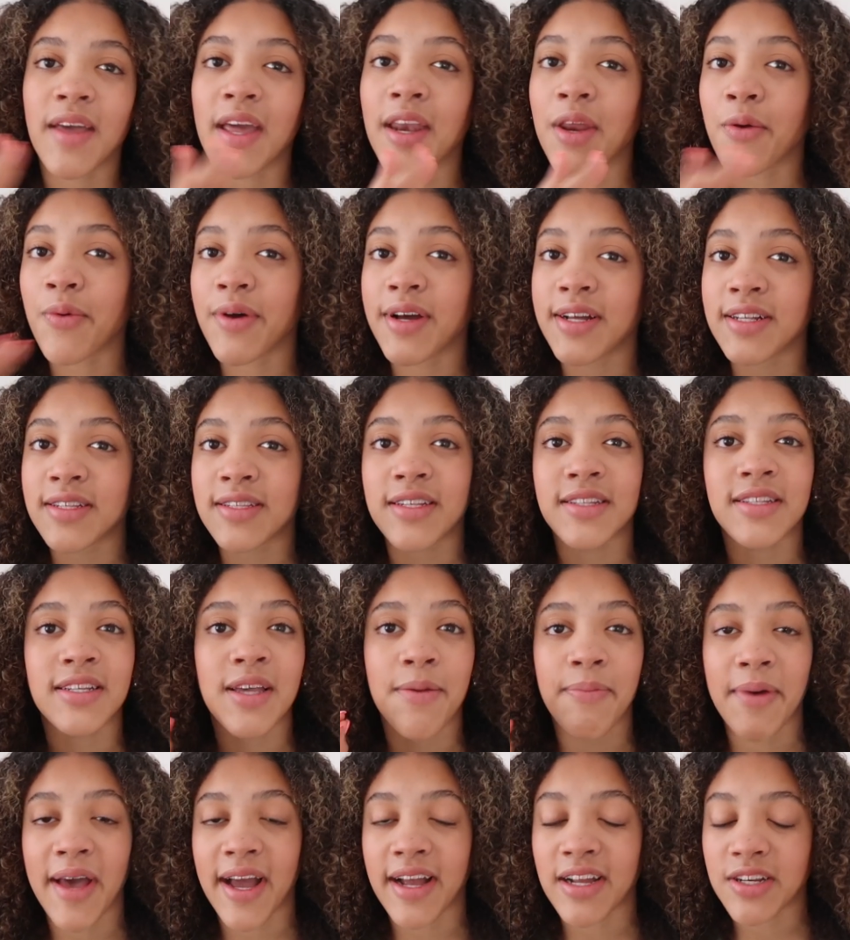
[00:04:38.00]
Anyways, let's
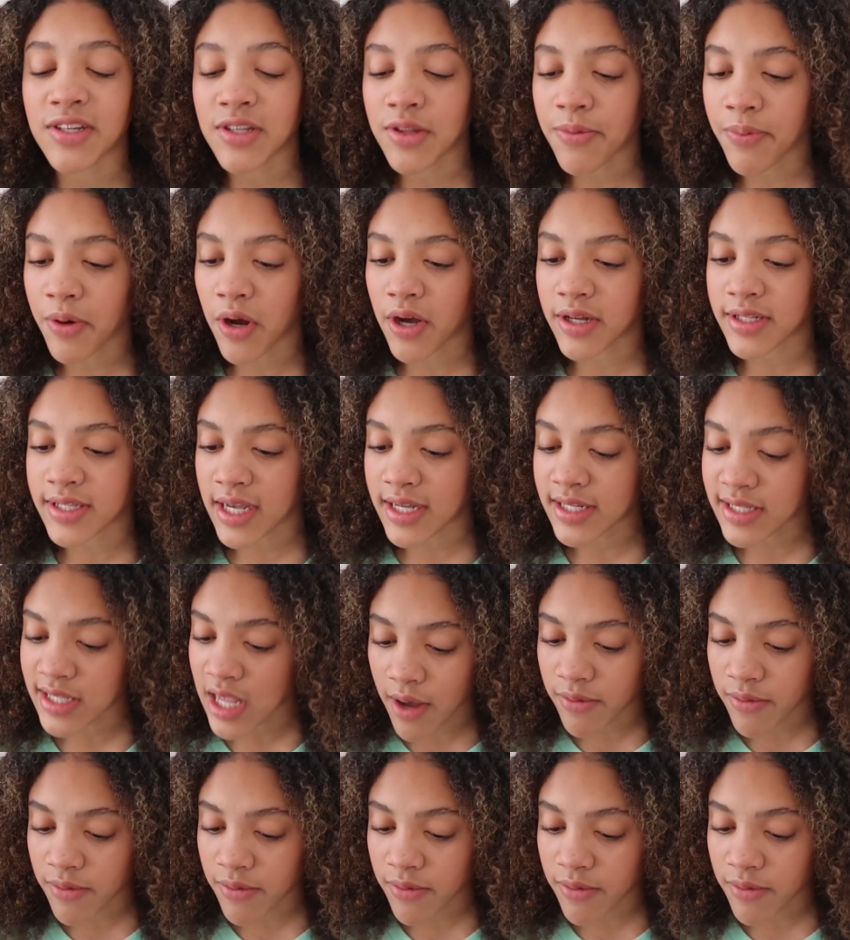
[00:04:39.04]
get back into the process.